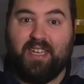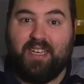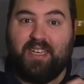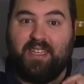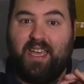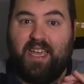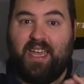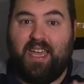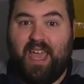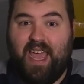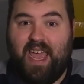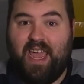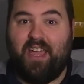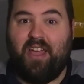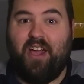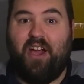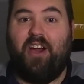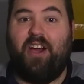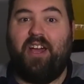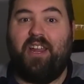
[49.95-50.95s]
They hang
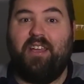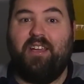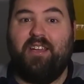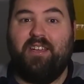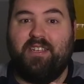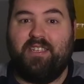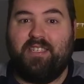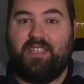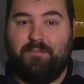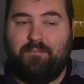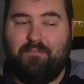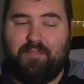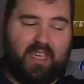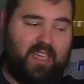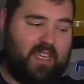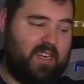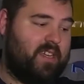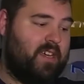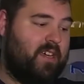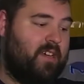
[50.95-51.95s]
on to
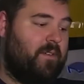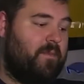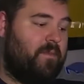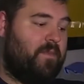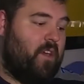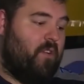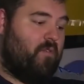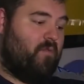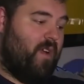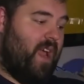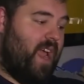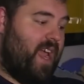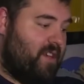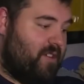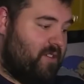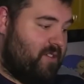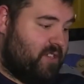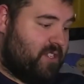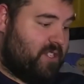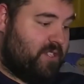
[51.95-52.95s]
beat the
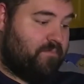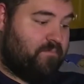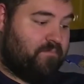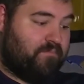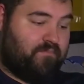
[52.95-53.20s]
Raiders.